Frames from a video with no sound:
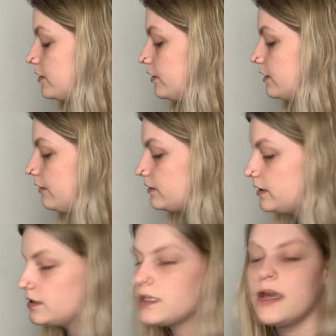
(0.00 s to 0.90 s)
what a slaughterhouse
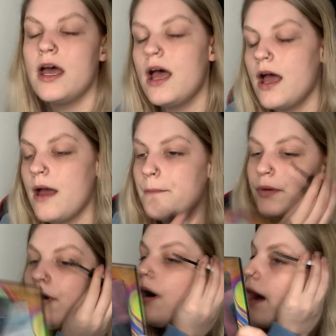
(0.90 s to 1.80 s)
is.
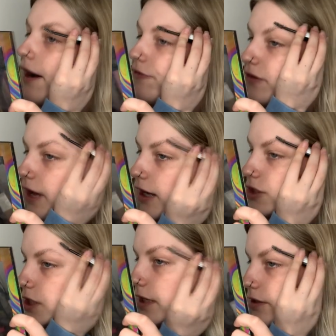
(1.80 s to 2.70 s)
But after
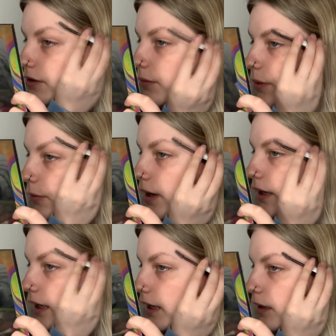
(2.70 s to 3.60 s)
that, she ended up
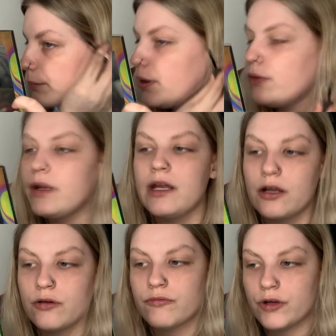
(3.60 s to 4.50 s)
working in a
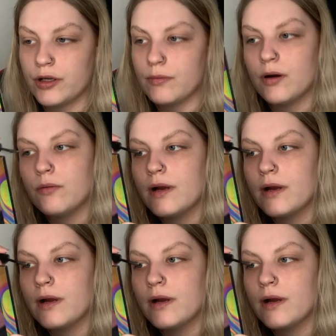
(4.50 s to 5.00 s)
boning room,